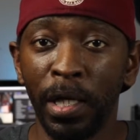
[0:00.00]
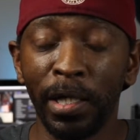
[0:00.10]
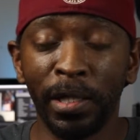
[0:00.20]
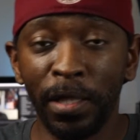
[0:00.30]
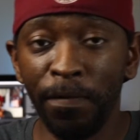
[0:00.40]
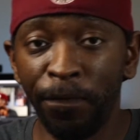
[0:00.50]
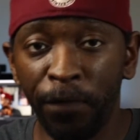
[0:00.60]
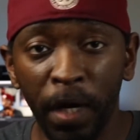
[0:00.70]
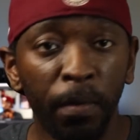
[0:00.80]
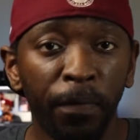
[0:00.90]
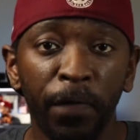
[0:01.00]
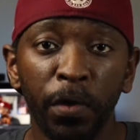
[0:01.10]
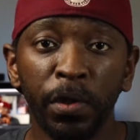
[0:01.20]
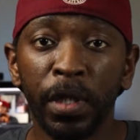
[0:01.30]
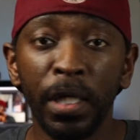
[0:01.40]
is the very
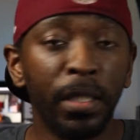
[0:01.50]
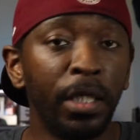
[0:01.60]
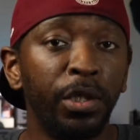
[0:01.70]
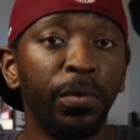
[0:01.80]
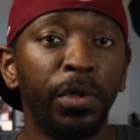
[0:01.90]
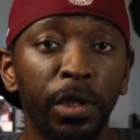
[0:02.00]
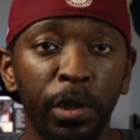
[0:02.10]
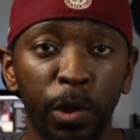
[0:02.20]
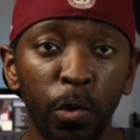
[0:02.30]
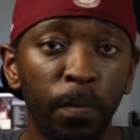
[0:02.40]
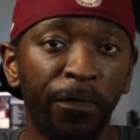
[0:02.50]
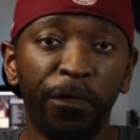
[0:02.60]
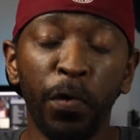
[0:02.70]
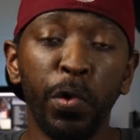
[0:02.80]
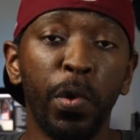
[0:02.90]
first thing that you should do
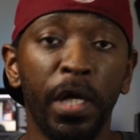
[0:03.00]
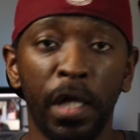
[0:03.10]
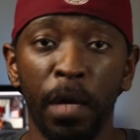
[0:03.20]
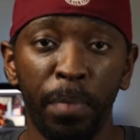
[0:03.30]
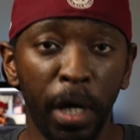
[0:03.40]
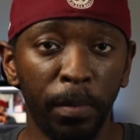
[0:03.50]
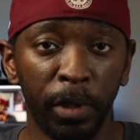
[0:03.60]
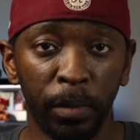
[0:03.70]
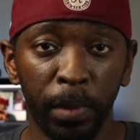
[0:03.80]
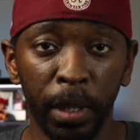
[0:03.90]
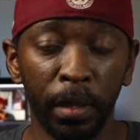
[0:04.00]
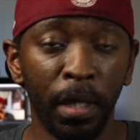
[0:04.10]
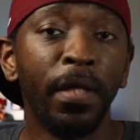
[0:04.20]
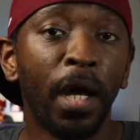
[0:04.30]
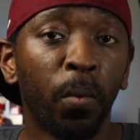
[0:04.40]
before you hit that publish button. Now,